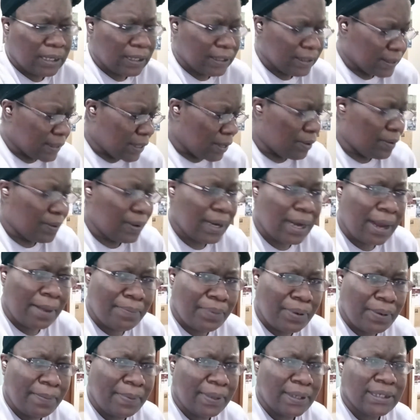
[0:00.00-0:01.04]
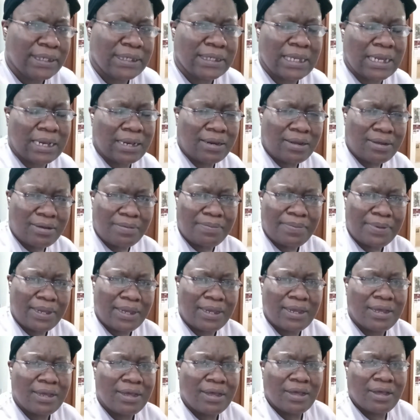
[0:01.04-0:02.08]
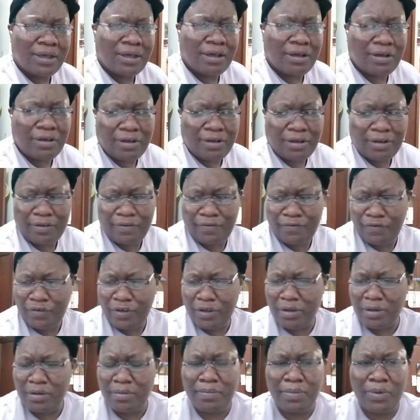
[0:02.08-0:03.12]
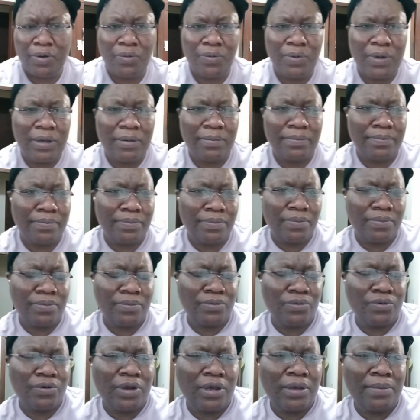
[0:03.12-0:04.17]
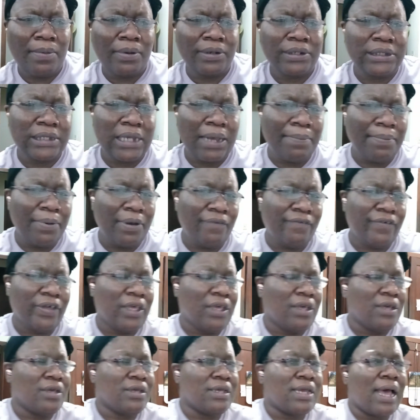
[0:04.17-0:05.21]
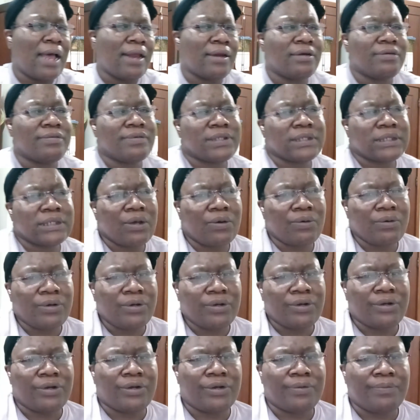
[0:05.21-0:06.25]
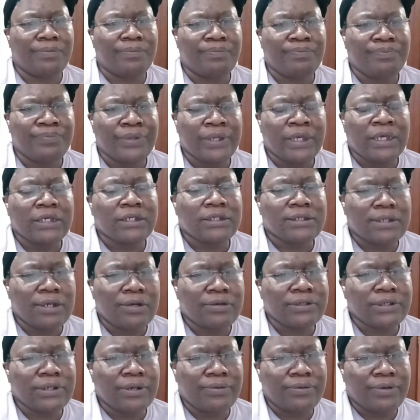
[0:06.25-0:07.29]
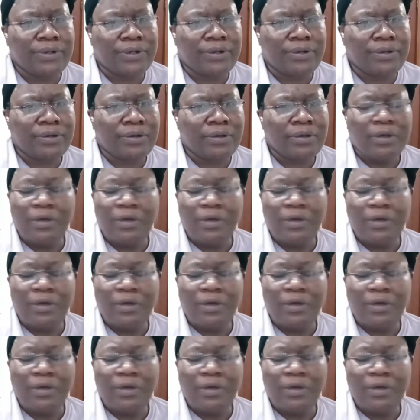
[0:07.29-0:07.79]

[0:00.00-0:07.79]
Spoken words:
So, and I put me just a little bit of my whipped cream on top of it. Y'all, it was so good. So, so good.